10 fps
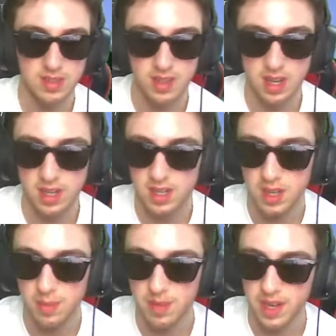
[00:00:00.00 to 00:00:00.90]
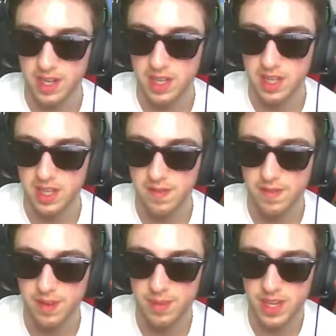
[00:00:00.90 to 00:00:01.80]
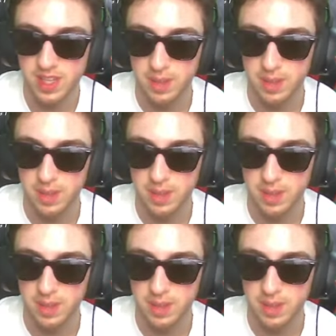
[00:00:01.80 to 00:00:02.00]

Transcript: for now. But yeah, clean fitment in the